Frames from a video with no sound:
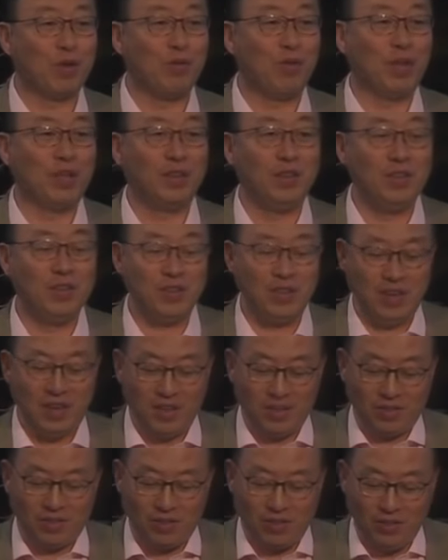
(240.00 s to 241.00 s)
of
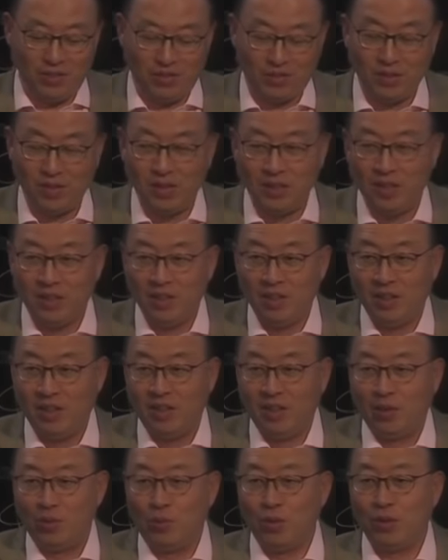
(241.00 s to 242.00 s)
Ecclesiastes,
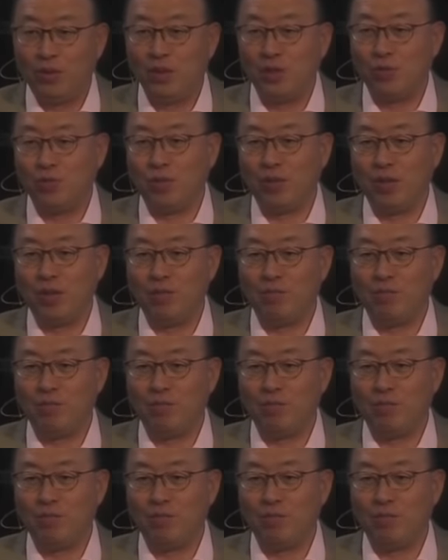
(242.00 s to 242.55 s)
which is really